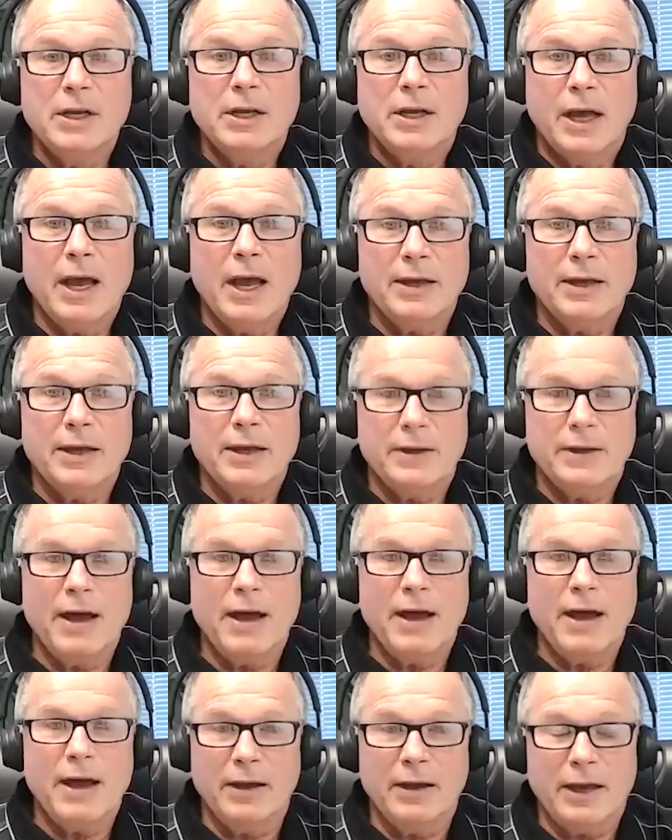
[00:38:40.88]

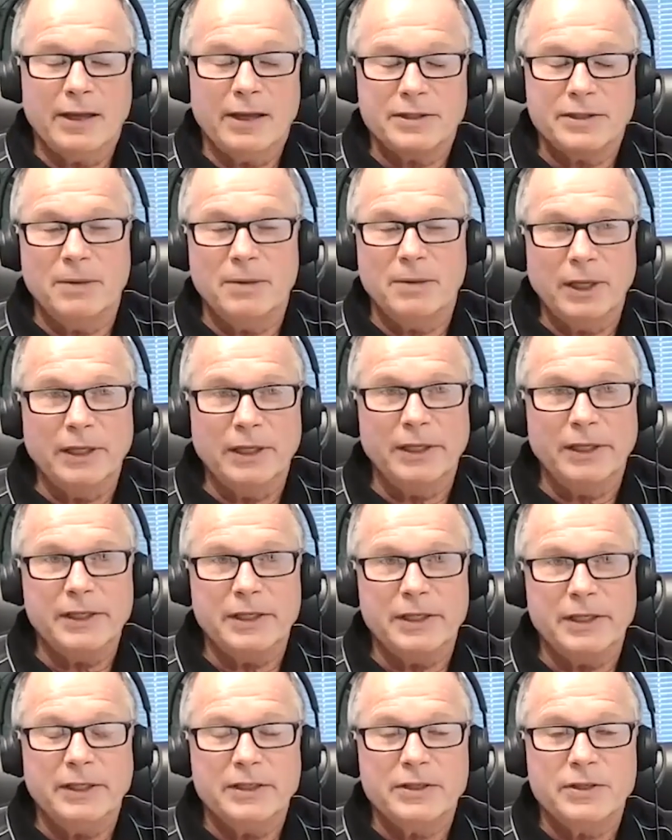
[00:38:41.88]
has the
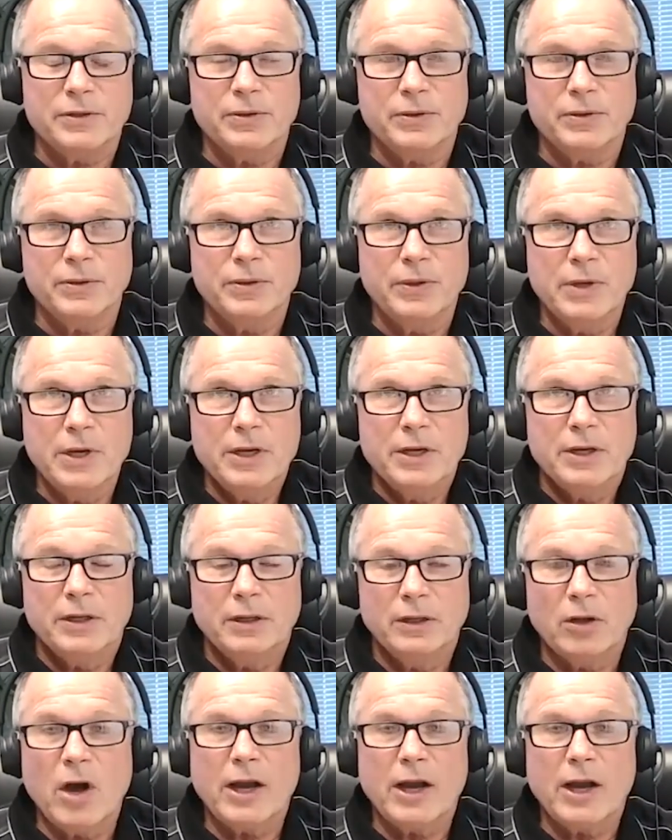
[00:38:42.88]
ability to
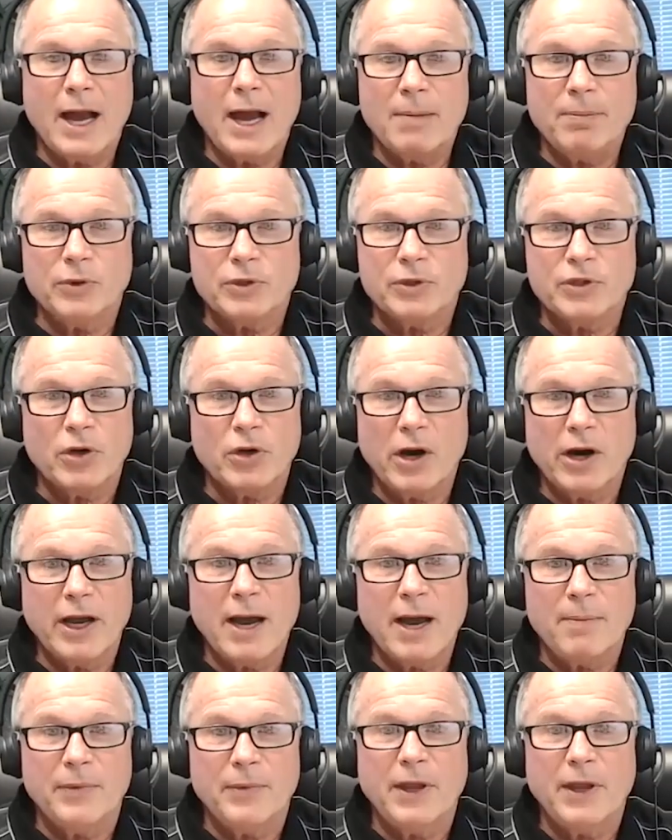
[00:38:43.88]
lock up or tie
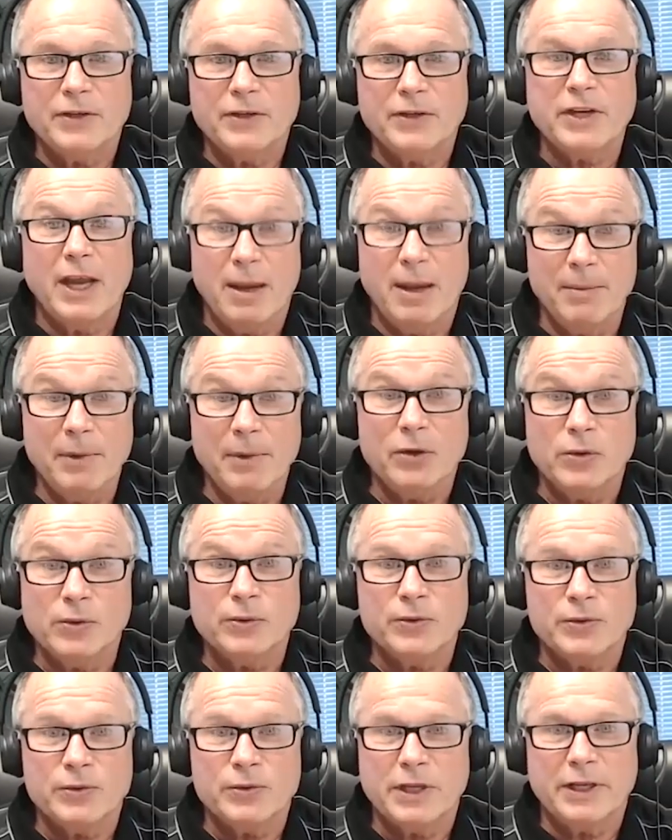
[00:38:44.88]
up those
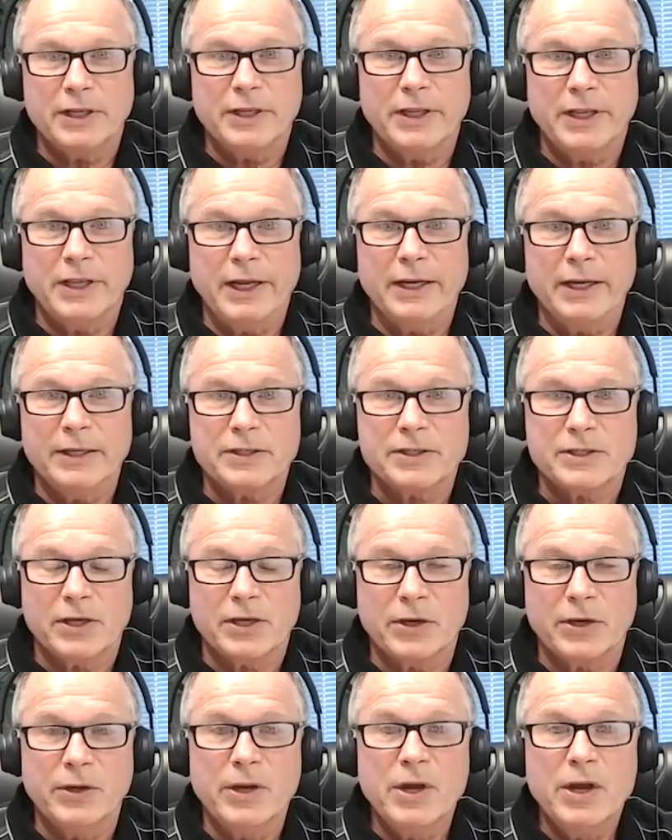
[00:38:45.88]
chemicals that are there.
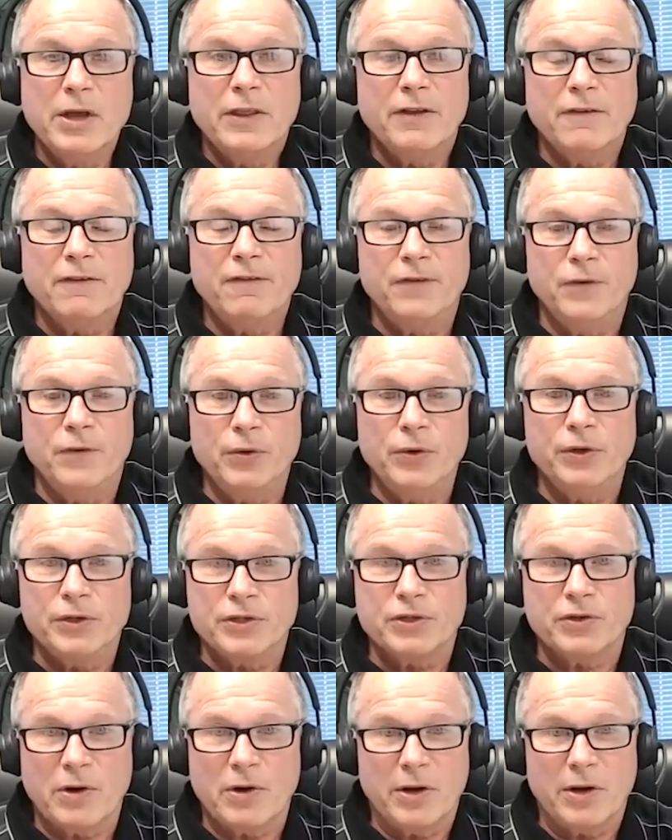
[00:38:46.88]
So the food is
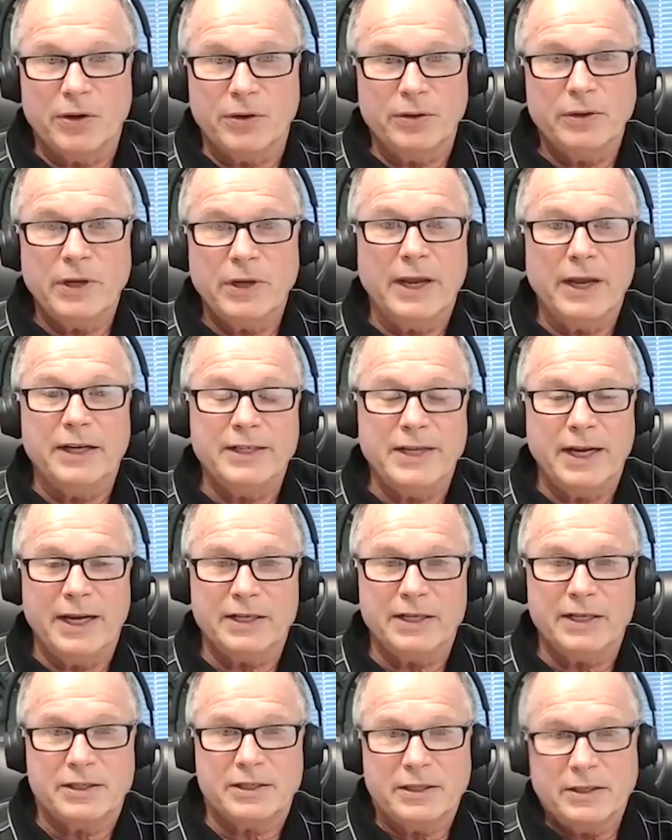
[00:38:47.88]
grown and
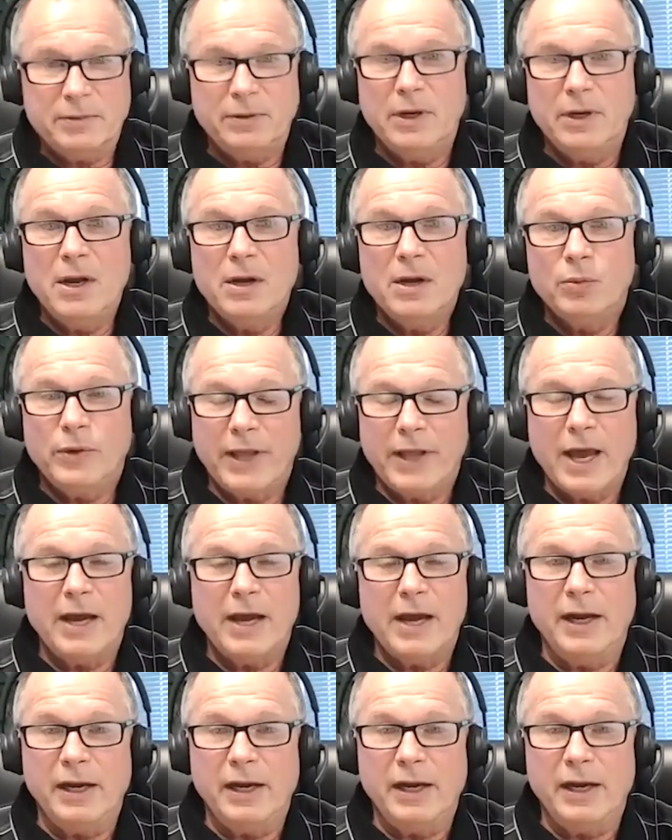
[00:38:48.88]
tested without
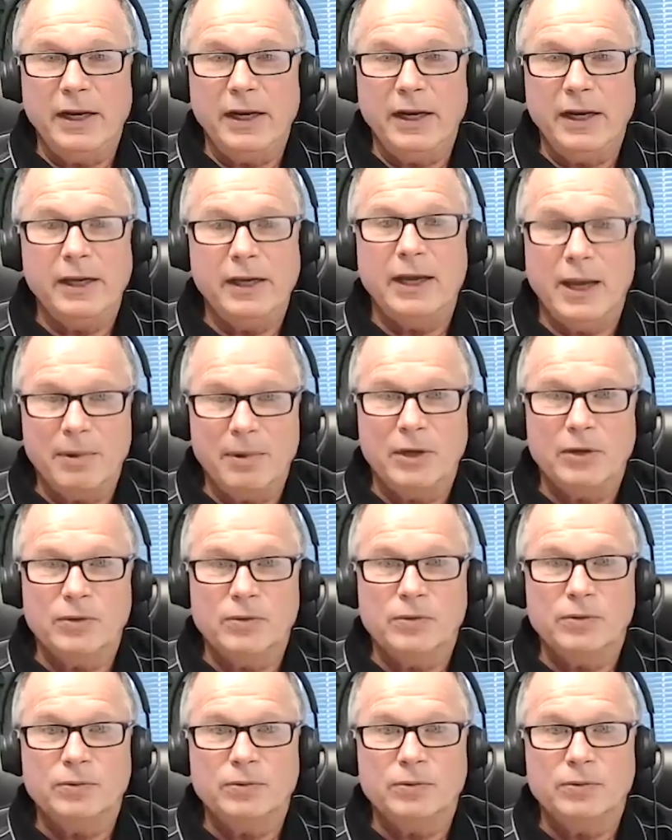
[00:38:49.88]
any chemical